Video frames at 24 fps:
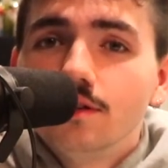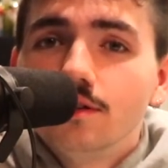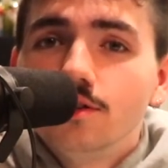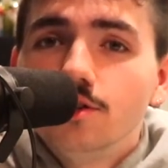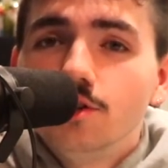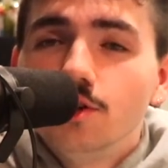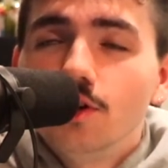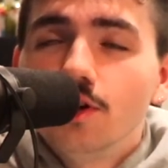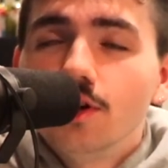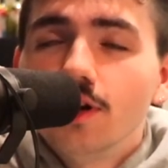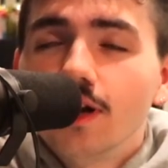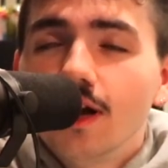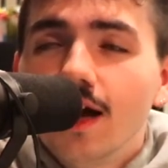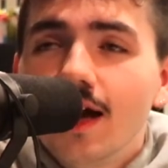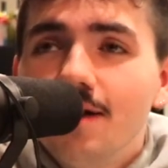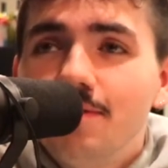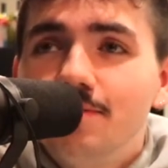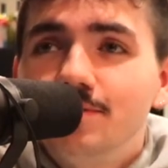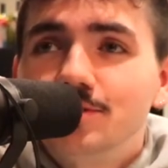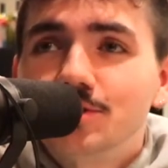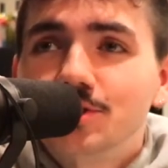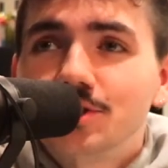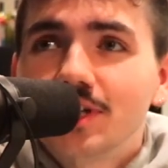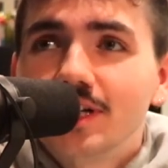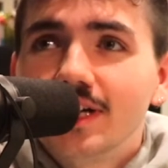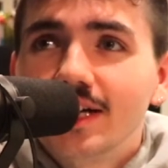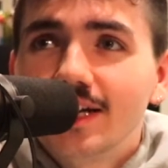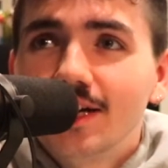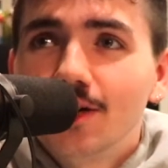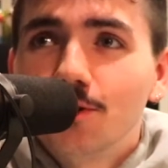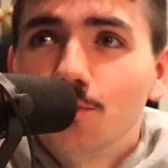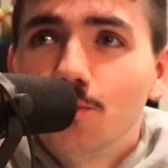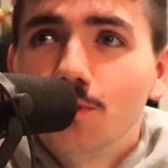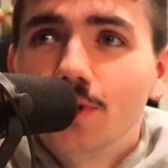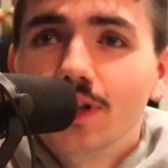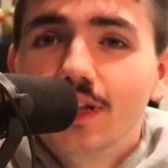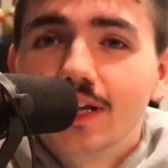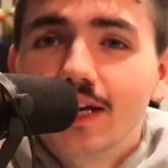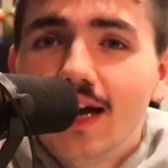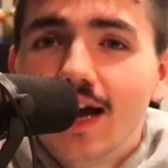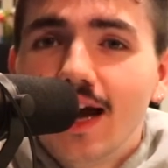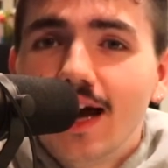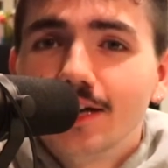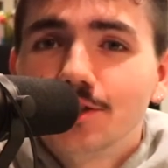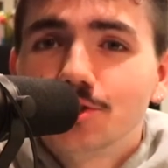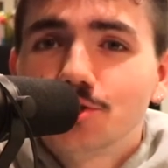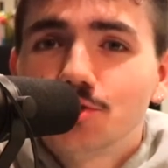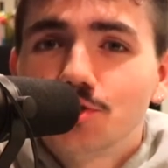I'm just going to get really
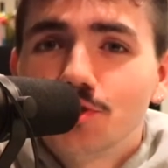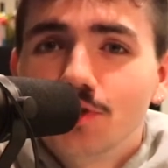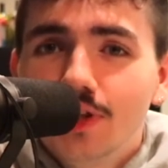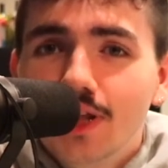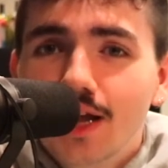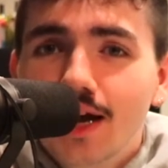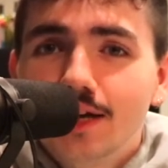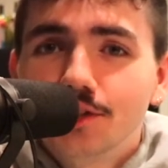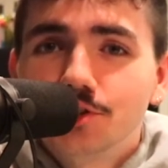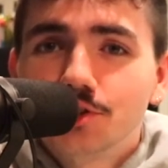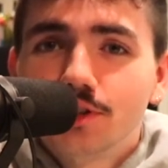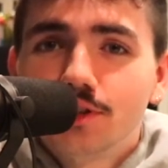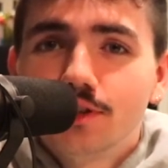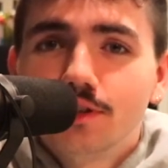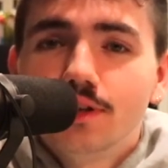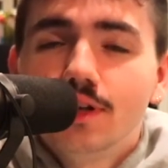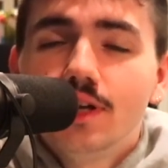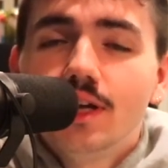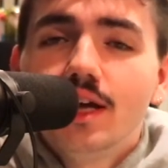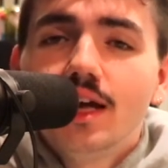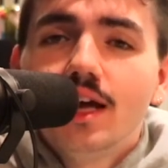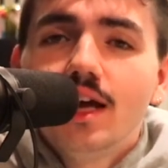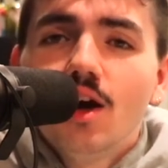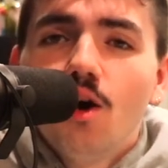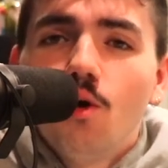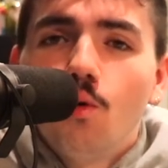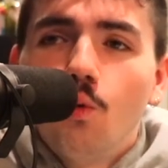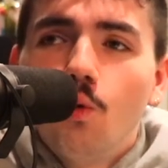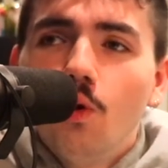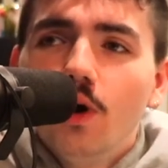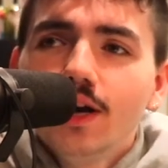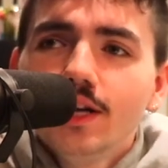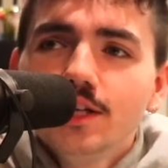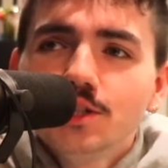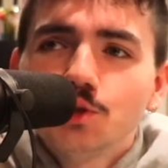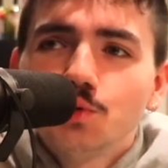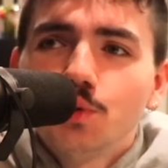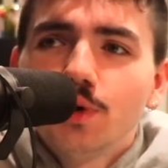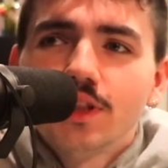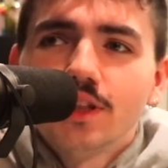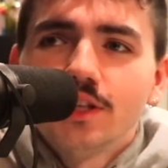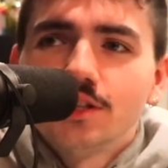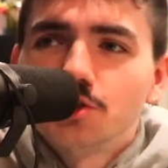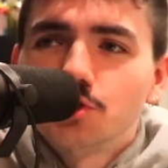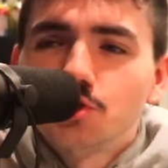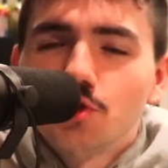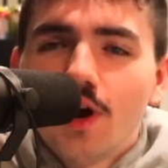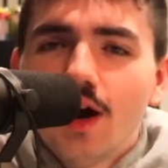astrological. What is with
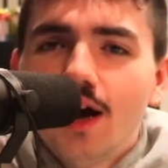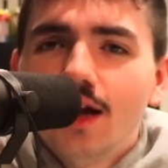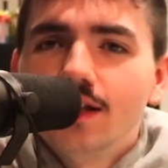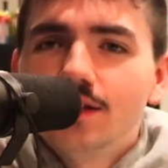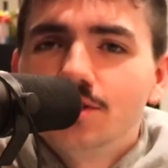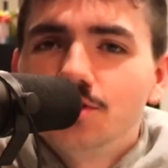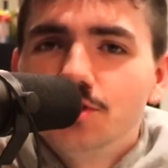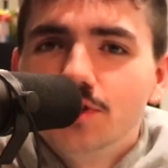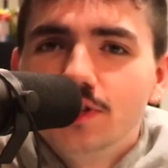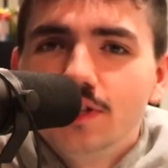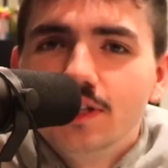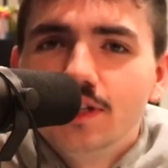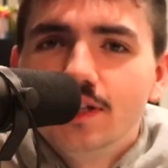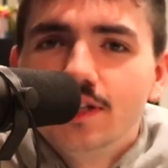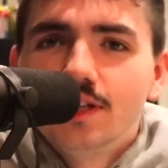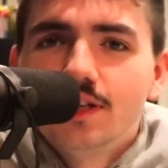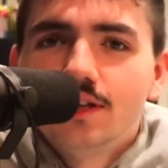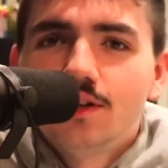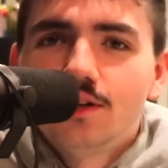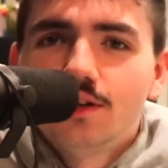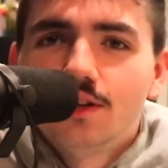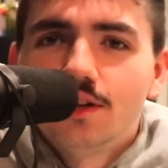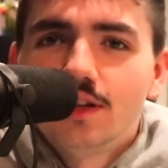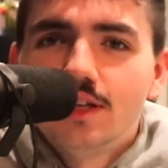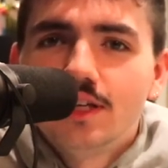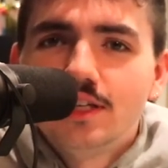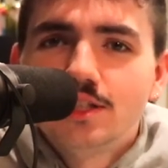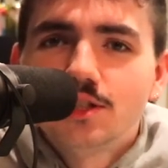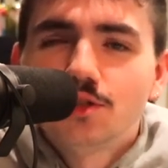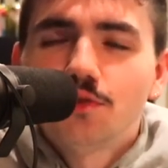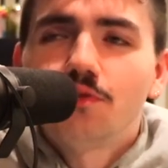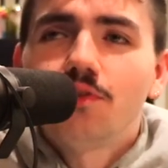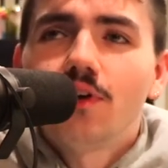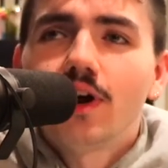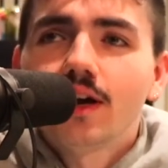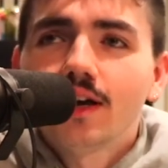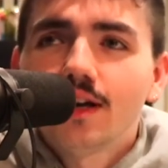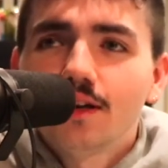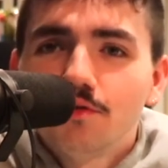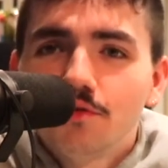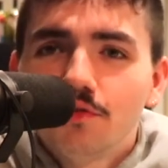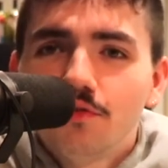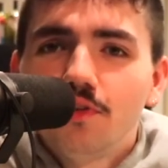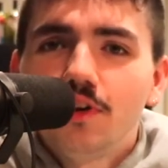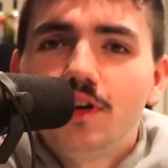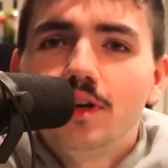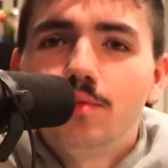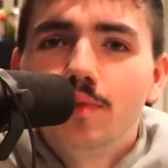astrology? These fucking
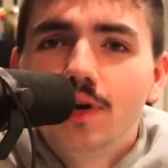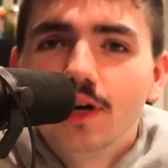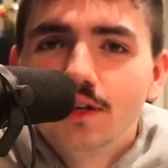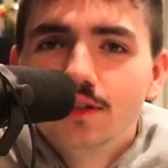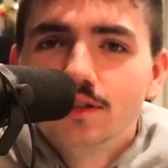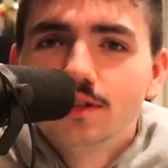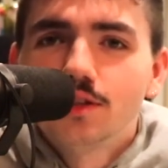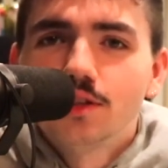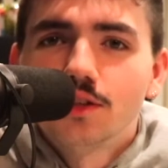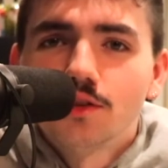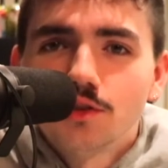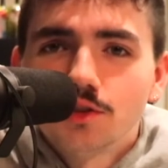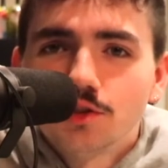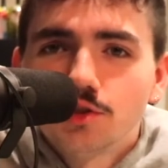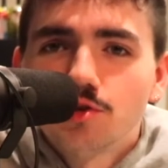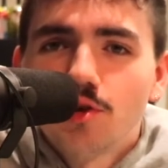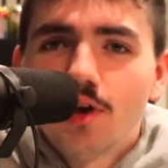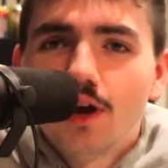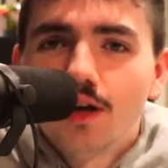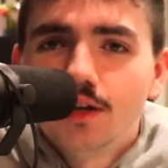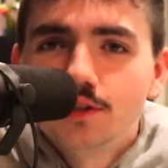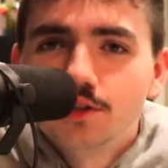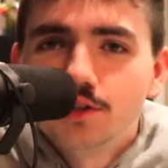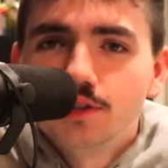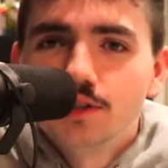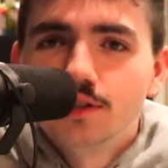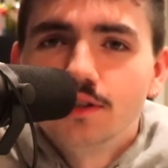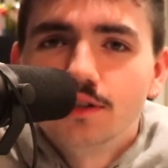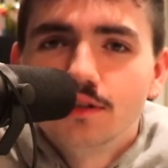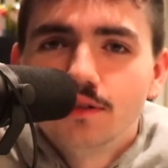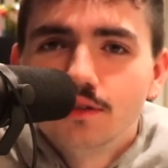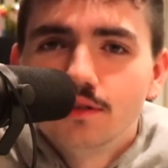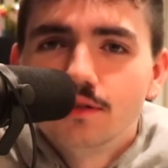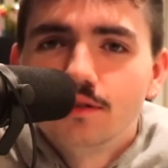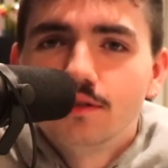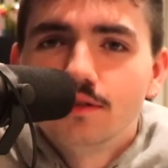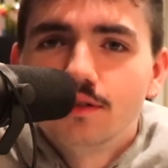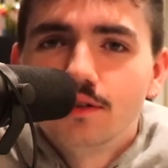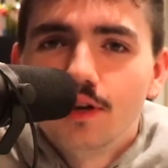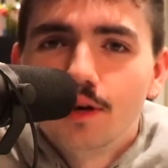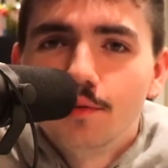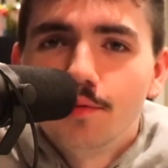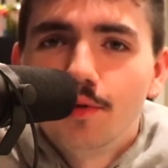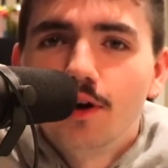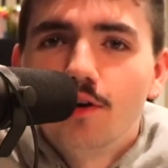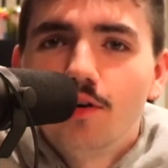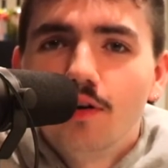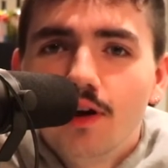females and their astrology.
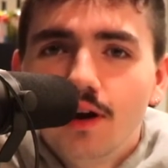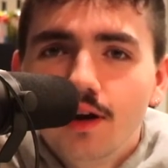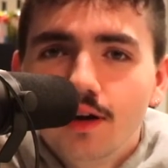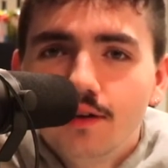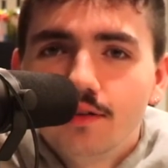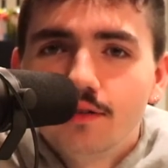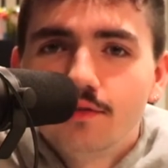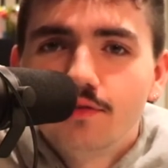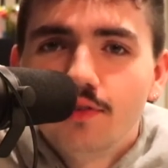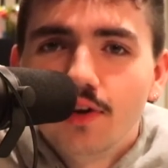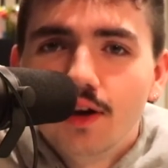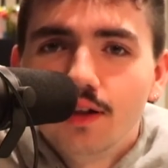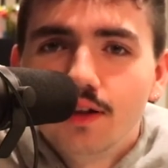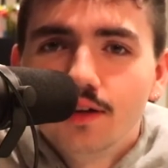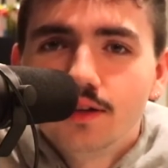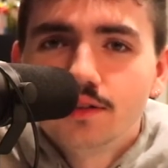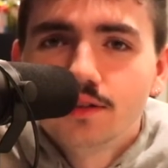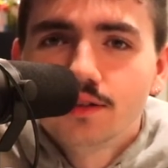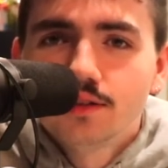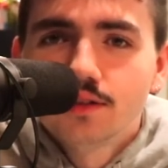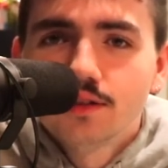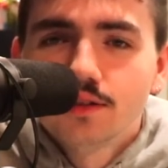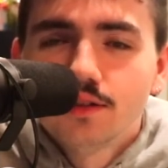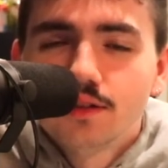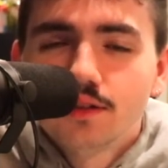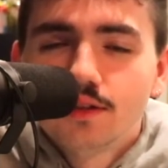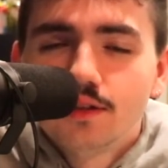Am I right, fellas?